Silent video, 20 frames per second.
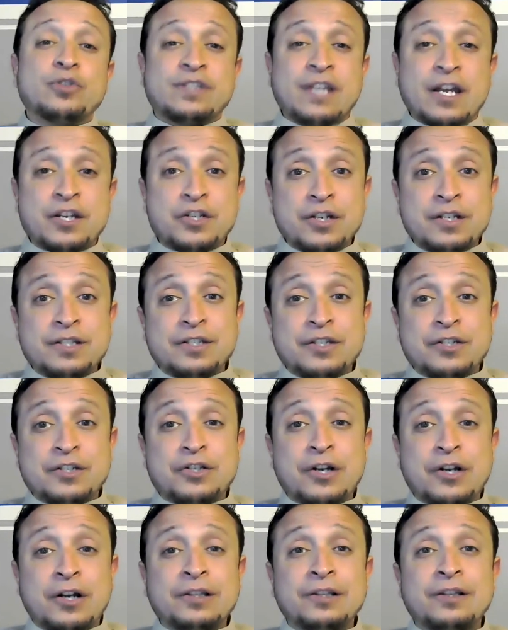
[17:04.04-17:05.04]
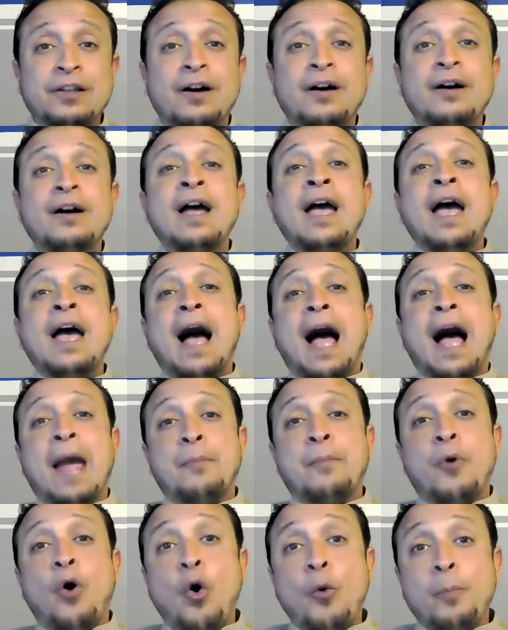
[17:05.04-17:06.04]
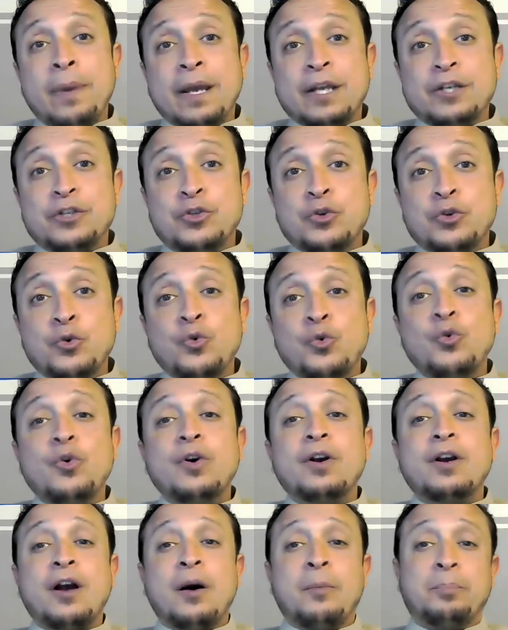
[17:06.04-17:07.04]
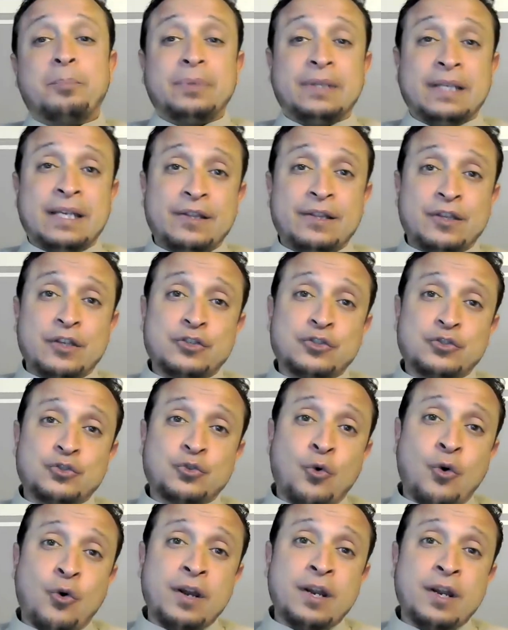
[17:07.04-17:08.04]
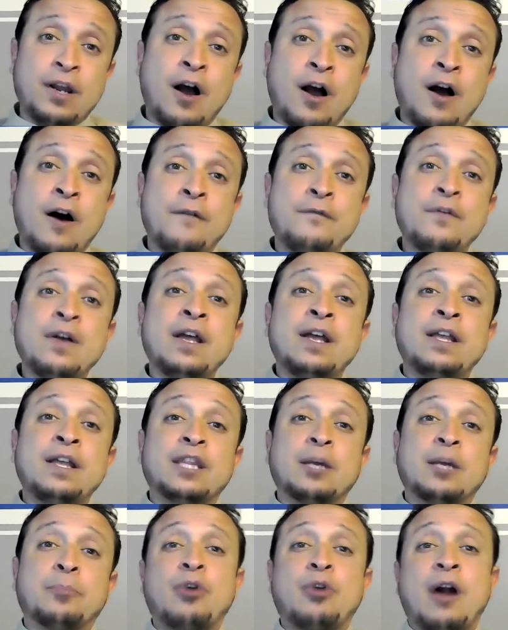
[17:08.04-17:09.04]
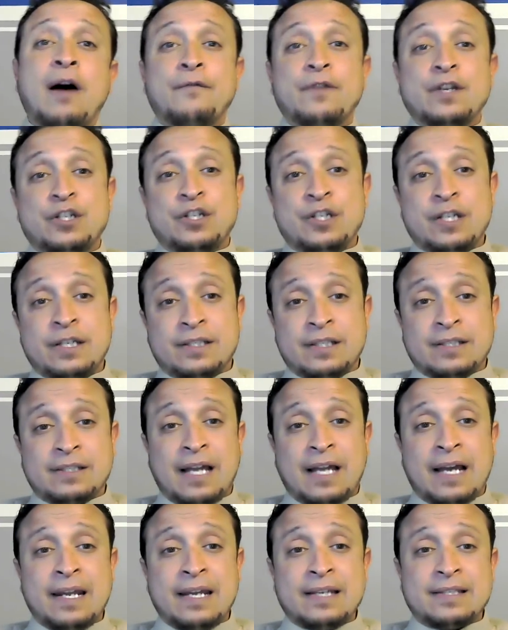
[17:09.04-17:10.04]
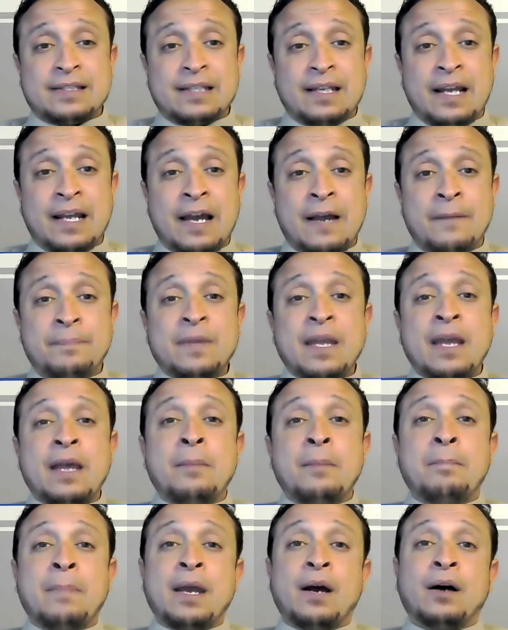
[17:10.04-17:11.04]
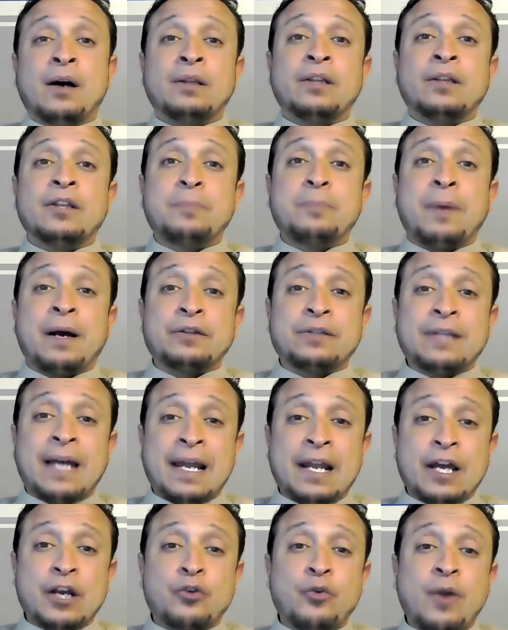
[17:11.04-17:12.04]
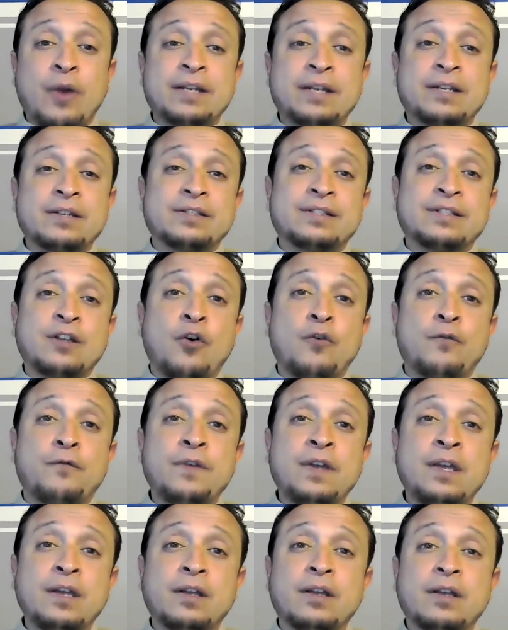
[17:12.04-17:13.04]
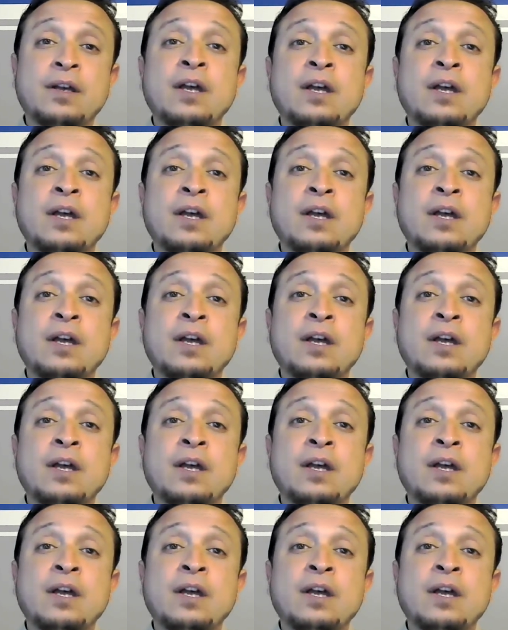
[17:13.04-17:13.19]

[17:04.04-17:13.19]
sessions, inshallah? I'm hoping to complete the story of the Prophet Jesus alayhi salam. May Allah subhanahu wa ta'ala grant us tawfiq.